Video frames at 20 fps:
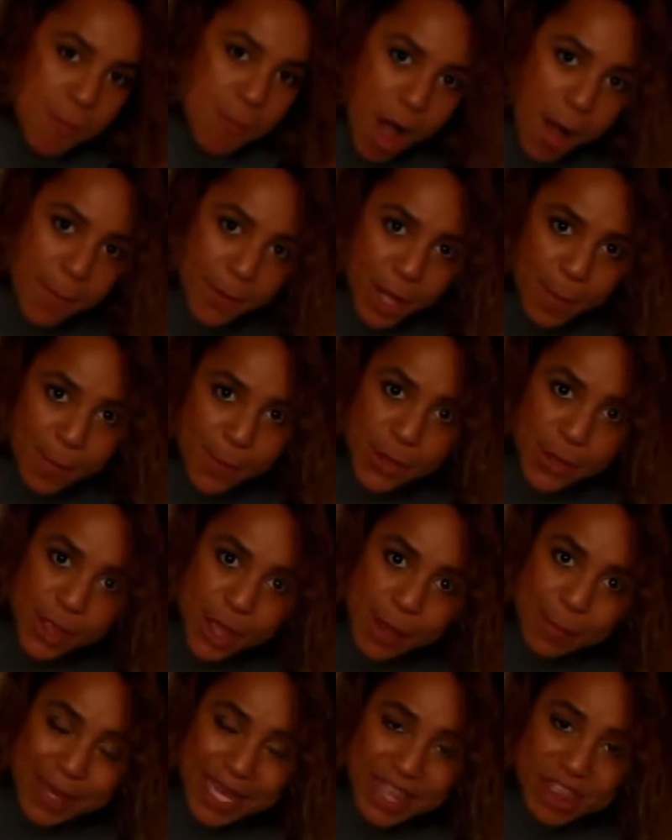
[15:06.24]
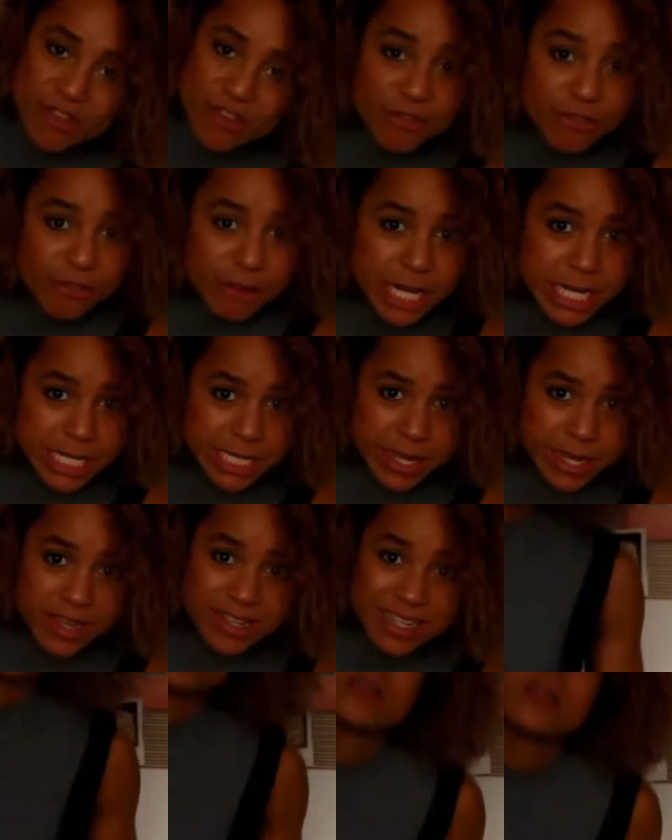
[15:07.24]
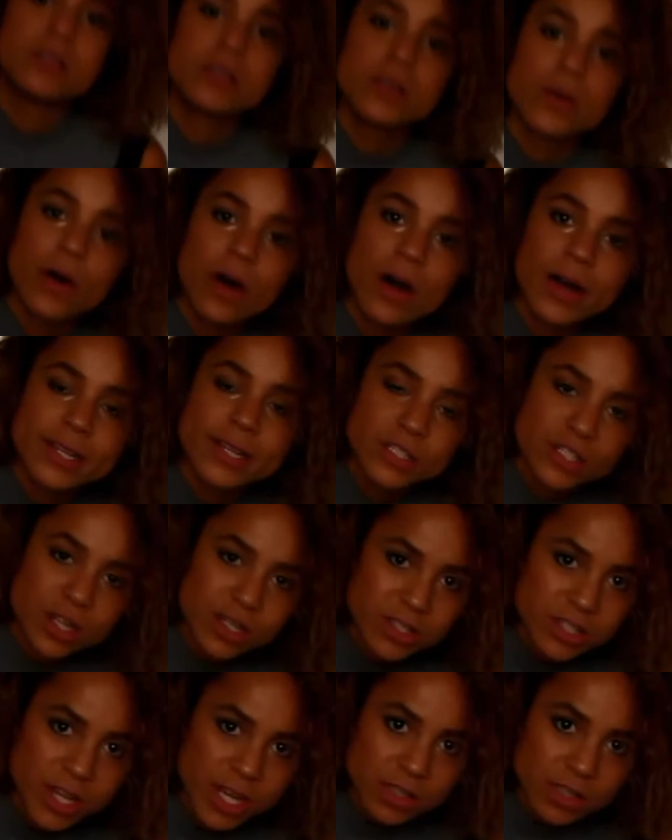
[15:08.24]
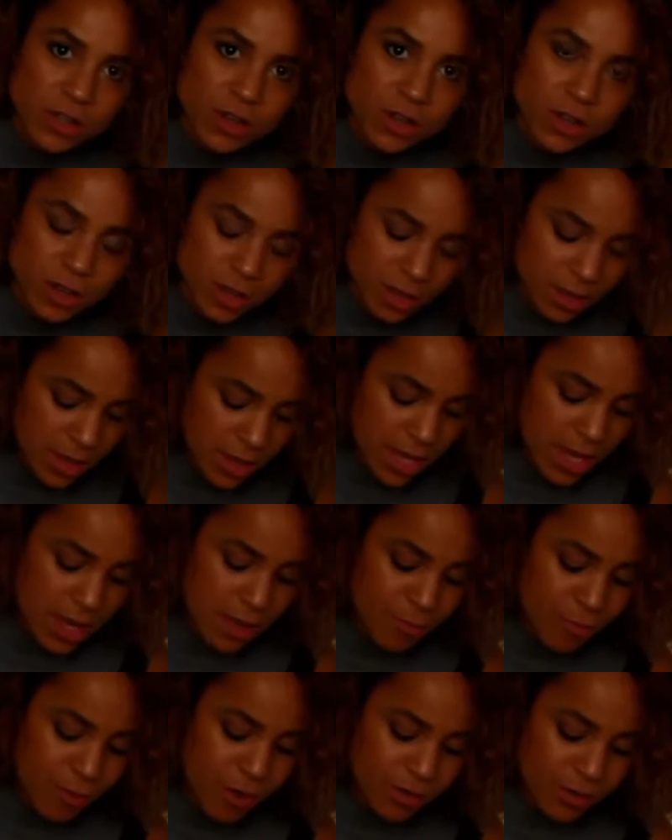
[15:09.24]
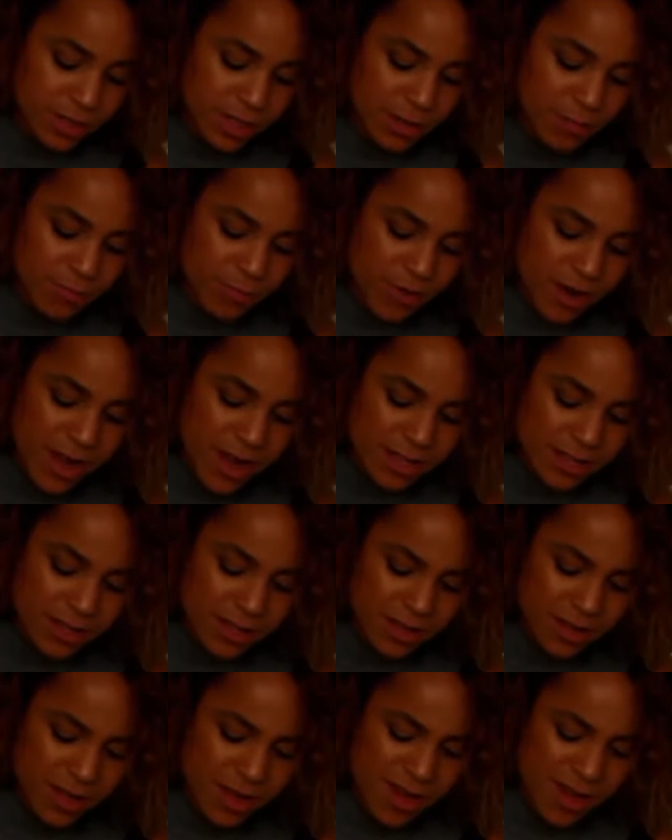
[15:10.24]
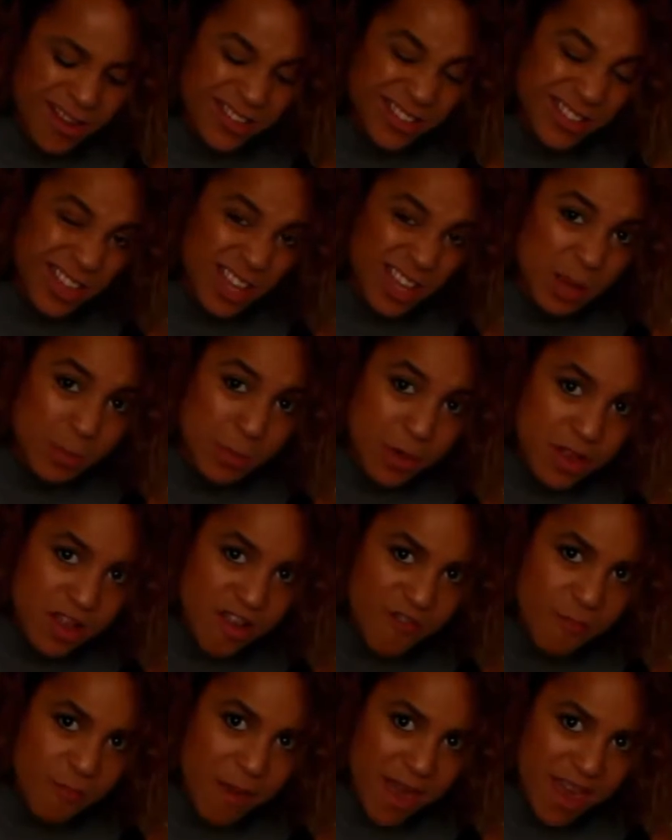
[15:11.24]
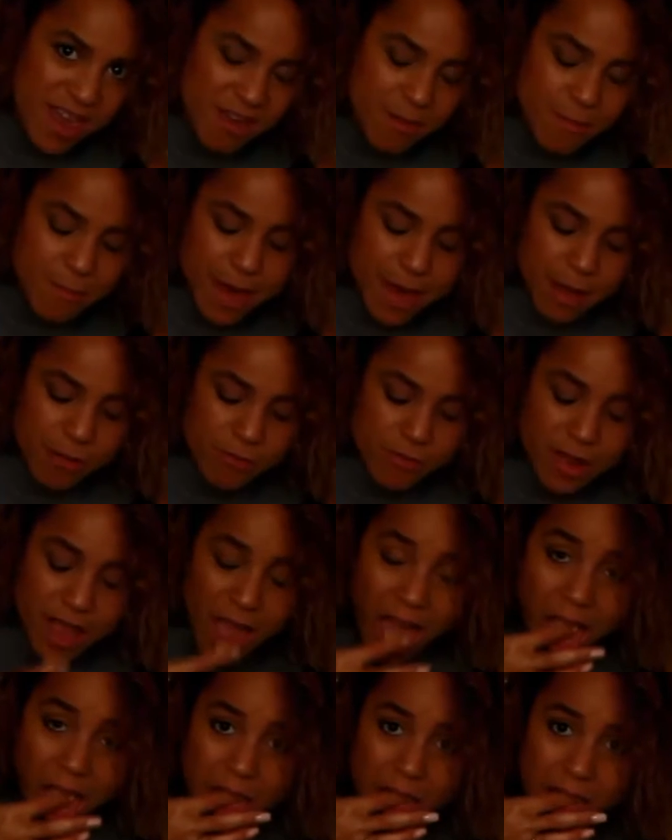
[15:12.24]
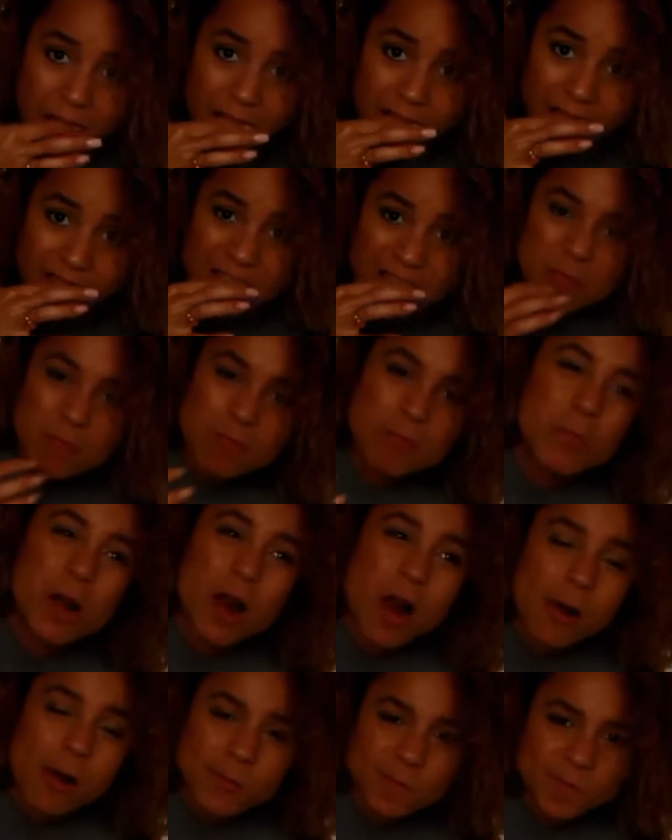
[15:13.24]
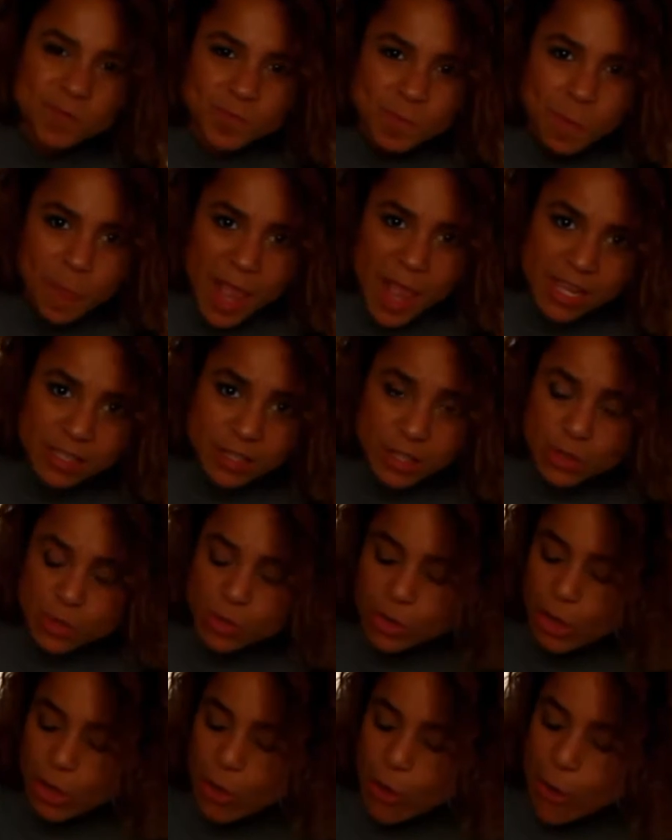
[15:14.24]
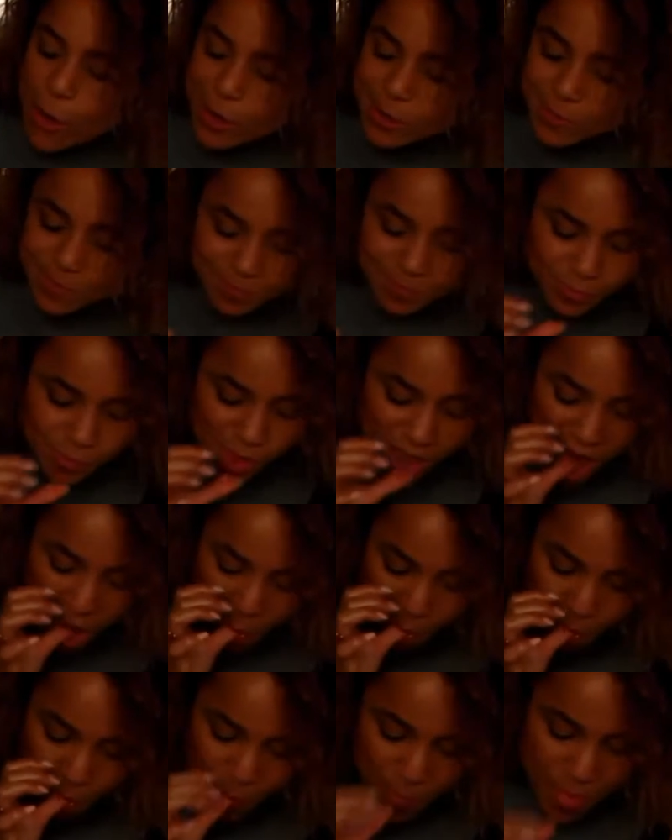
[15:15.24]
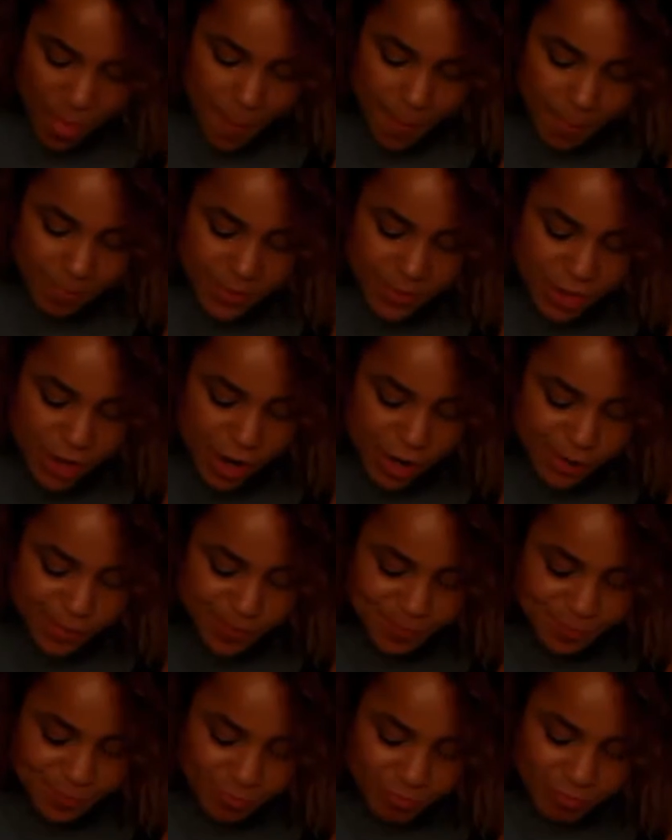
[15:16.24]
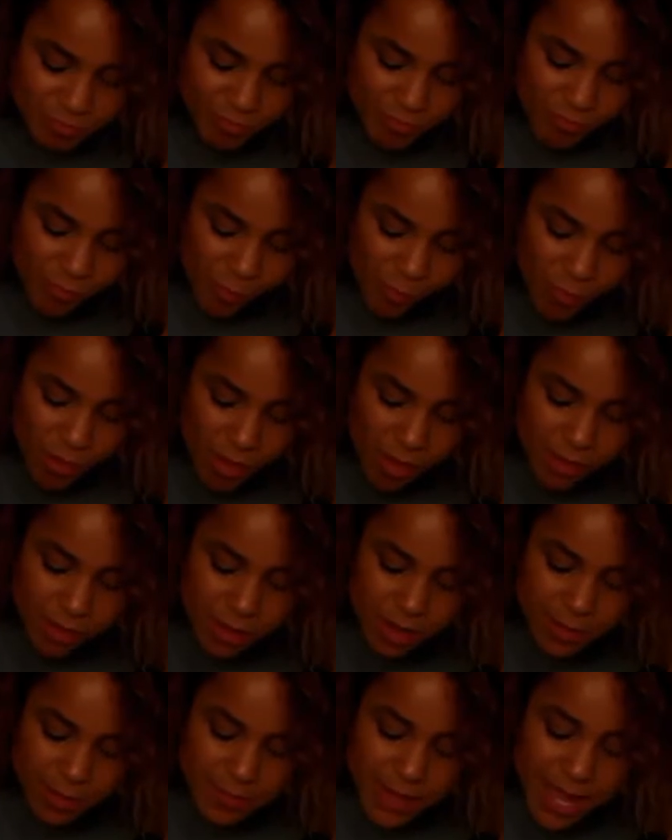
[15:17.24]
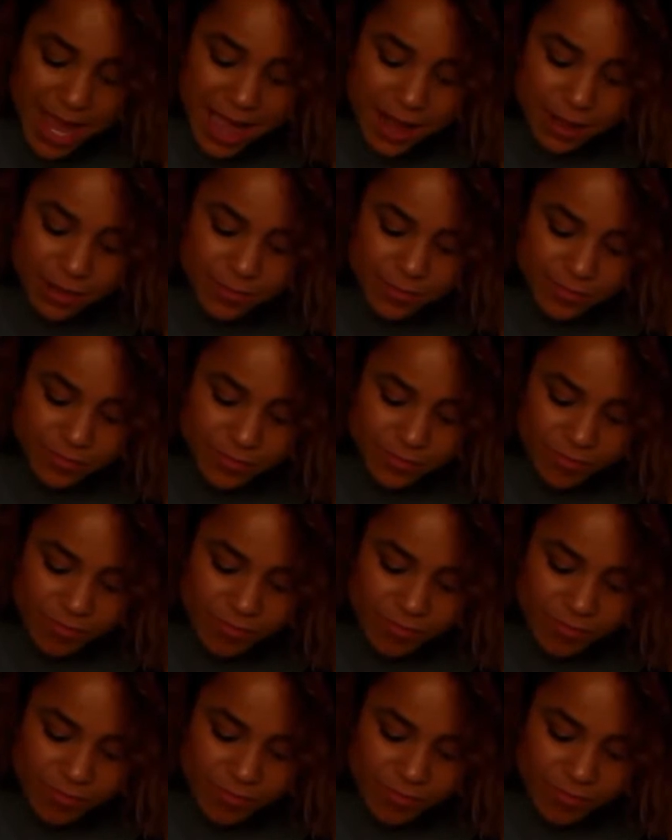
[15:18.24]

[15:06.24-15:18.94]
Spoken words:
but I'm going to put them in the freezer So I just checked on the protein bread. Don't think I put enough baking powder in it, but it's still going to cook. So I'm now